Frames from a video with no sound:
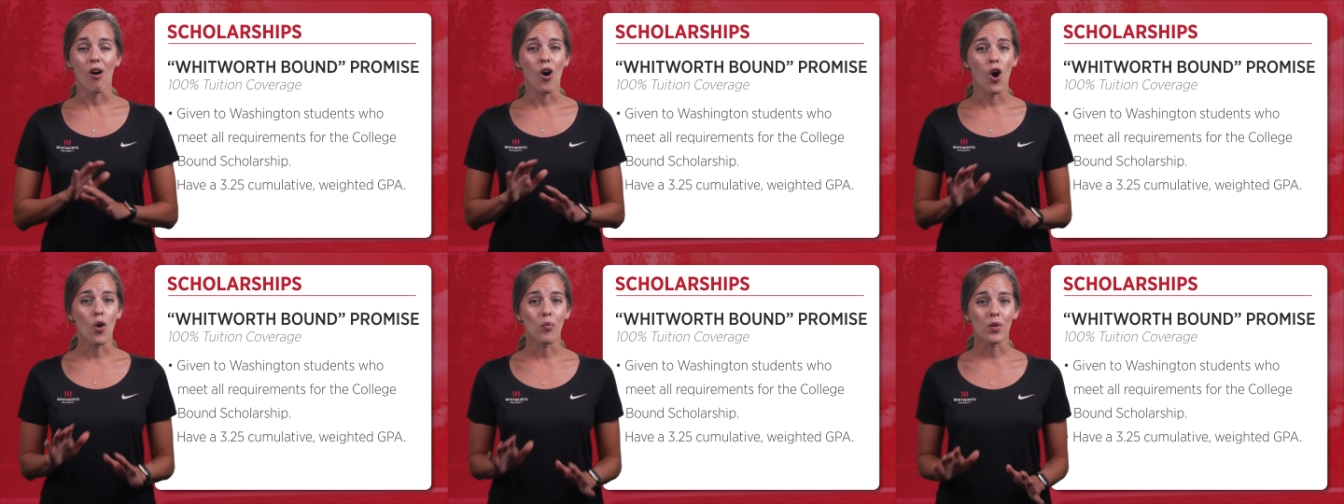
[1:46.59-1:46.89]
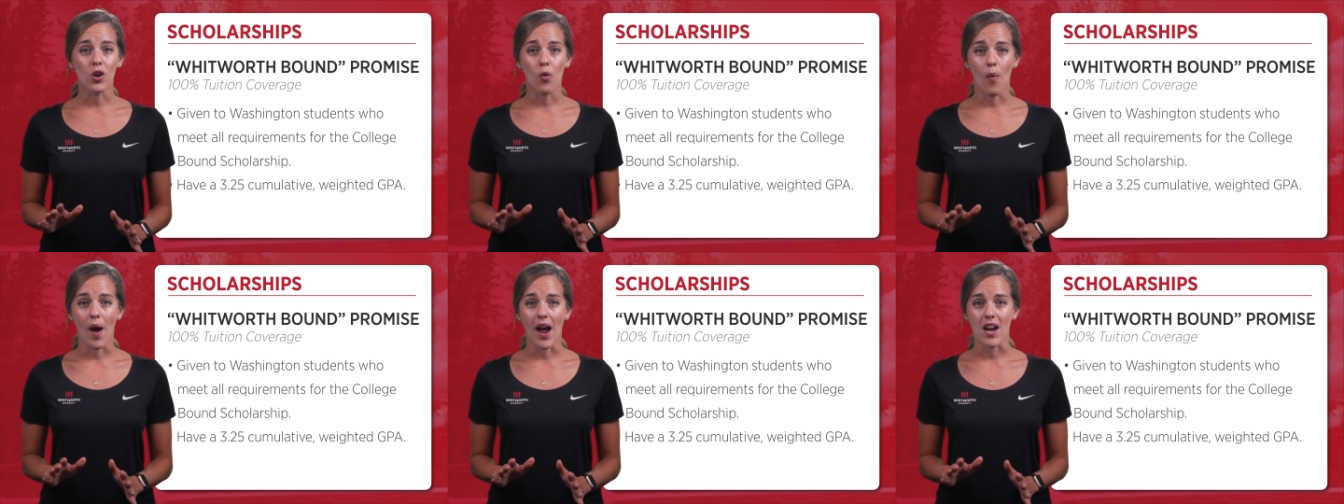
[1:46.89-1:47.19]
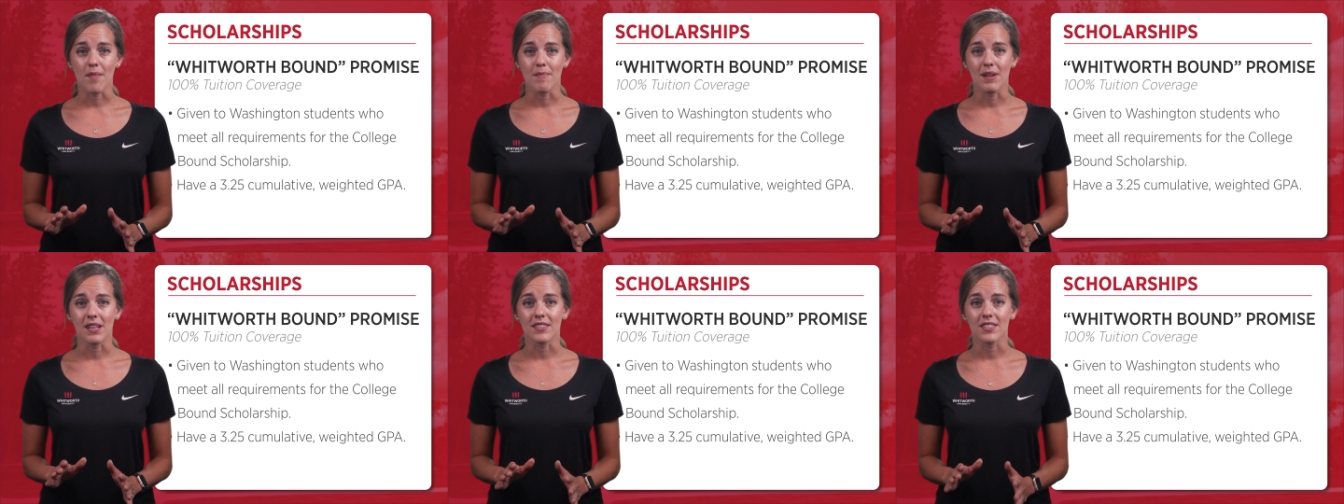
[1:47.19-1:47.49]
all
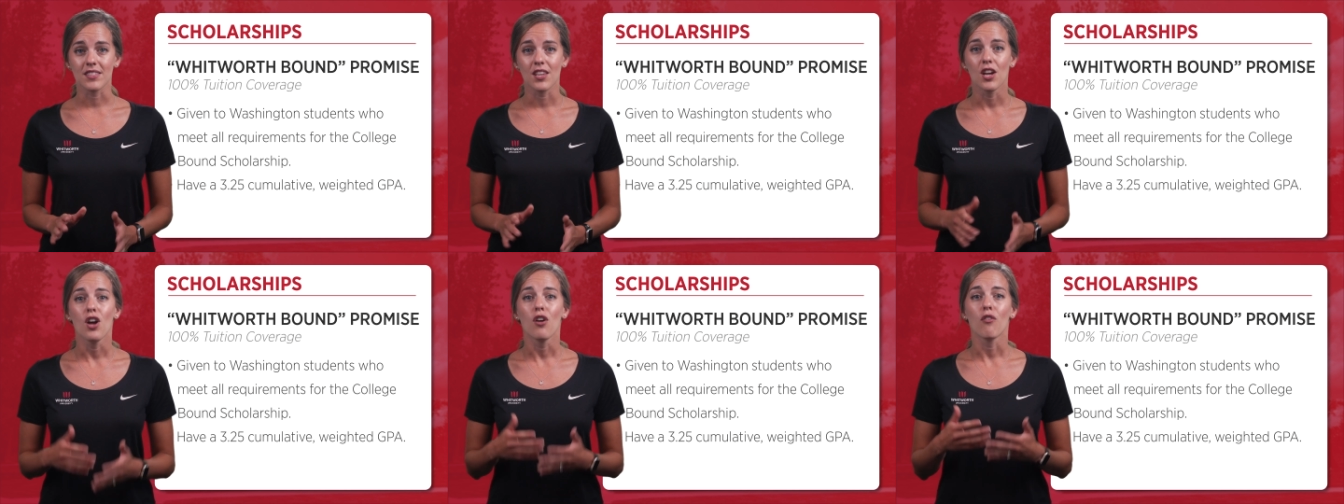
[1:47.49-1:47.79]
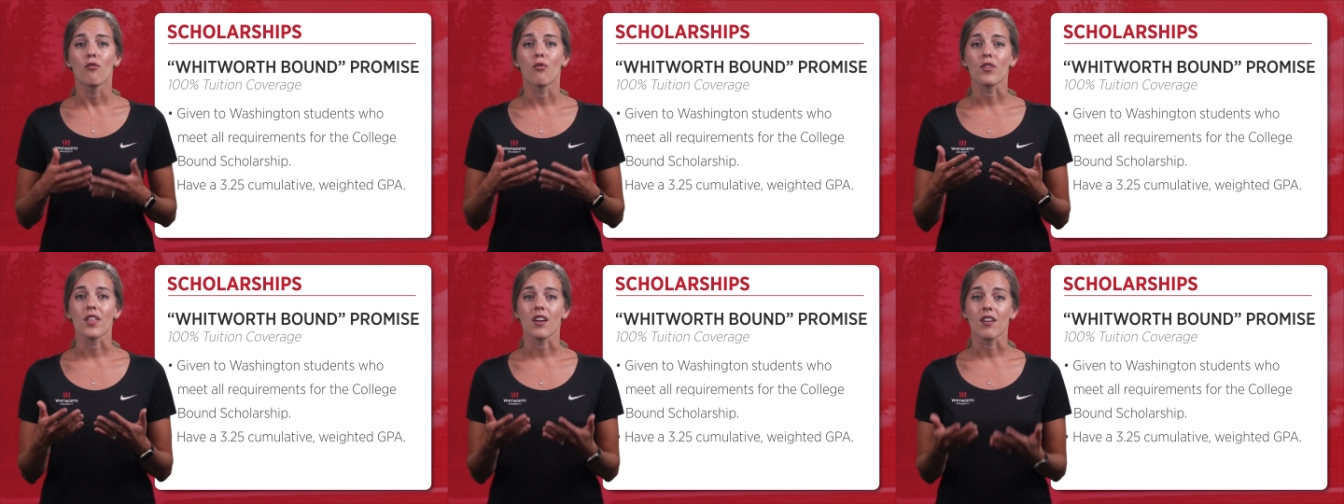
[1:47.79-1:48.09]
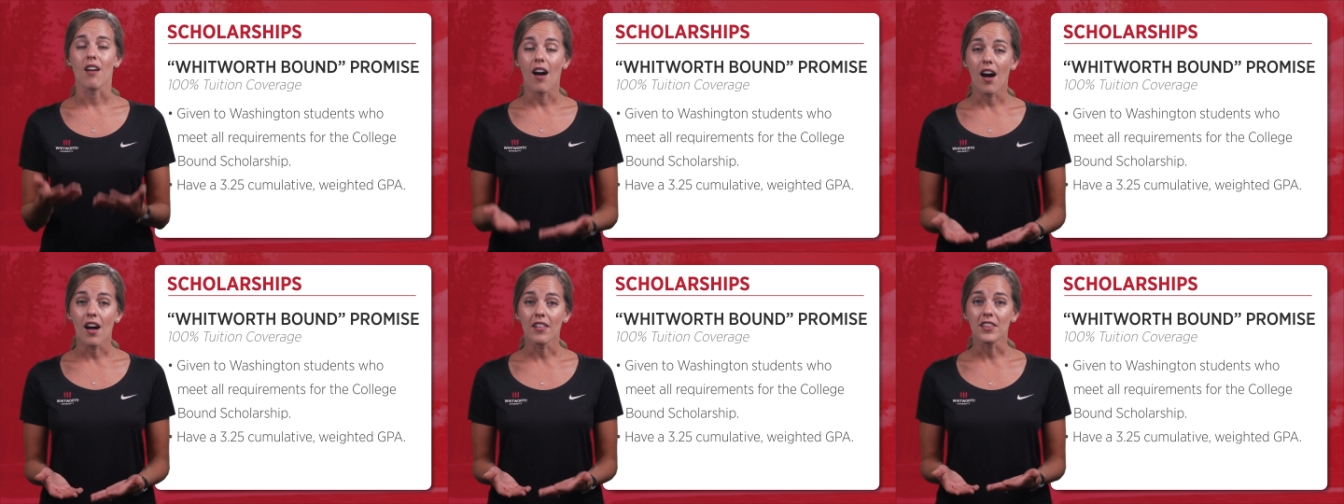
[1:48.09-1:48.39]
requirements for the
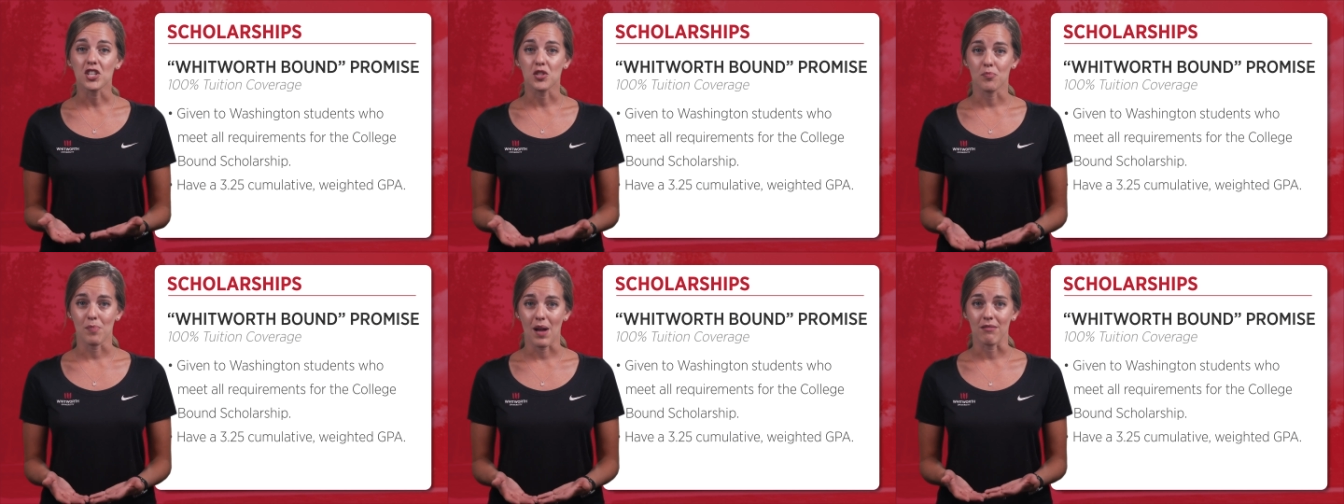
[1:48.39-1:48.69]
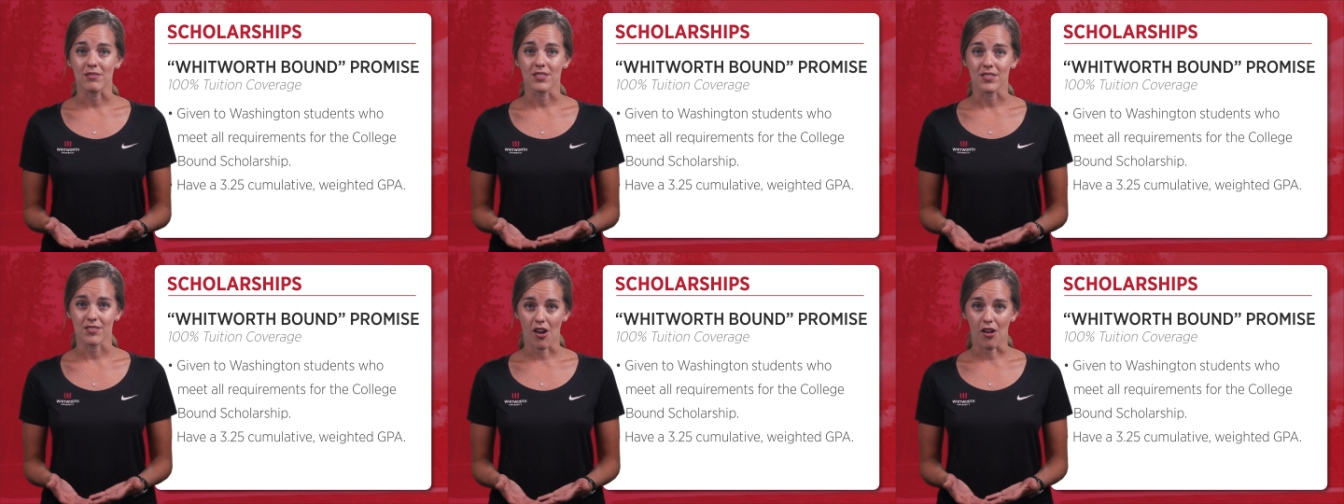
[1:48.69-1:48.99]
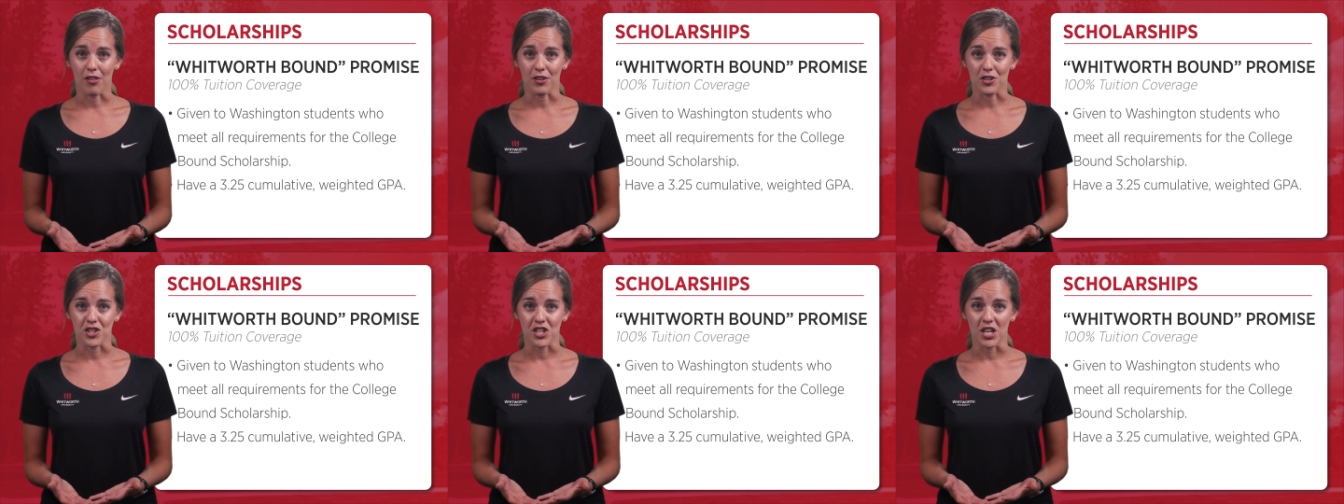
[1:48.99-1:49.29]
college-bound
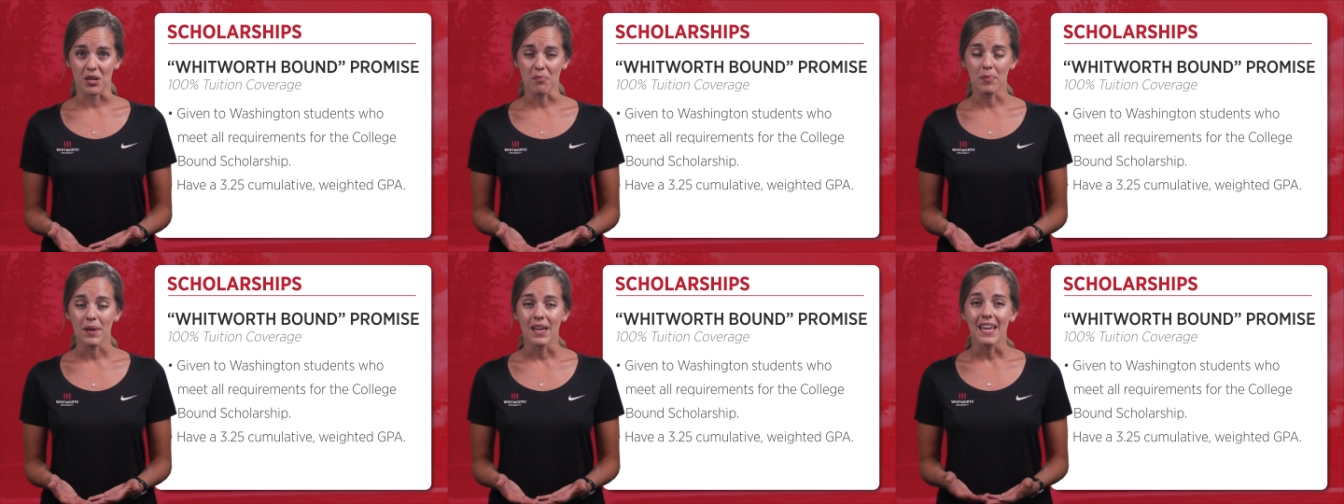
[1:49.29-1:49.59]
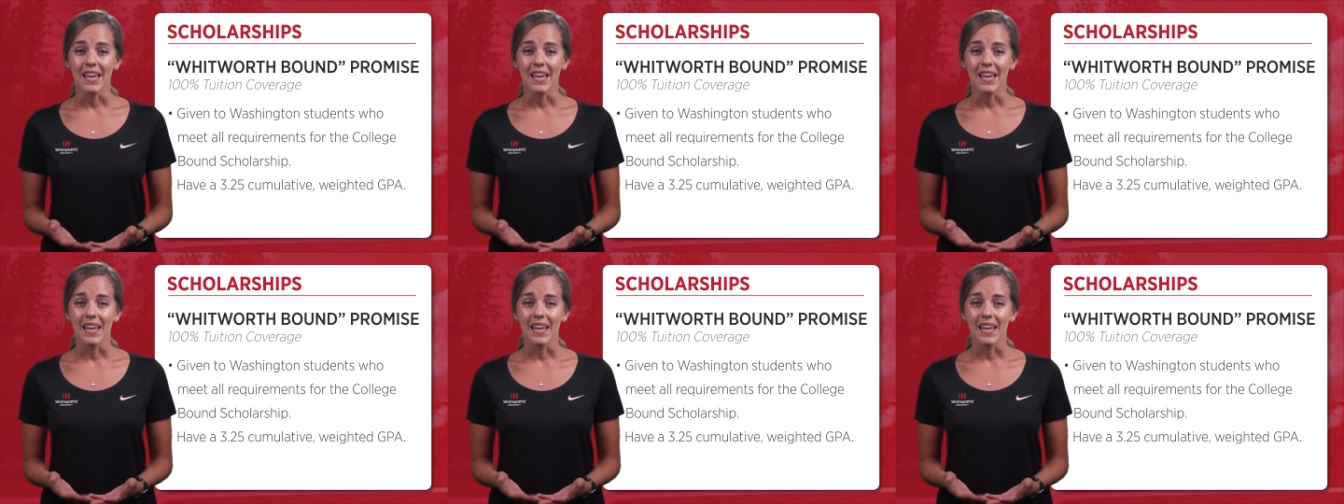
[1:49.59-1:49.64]
scholarship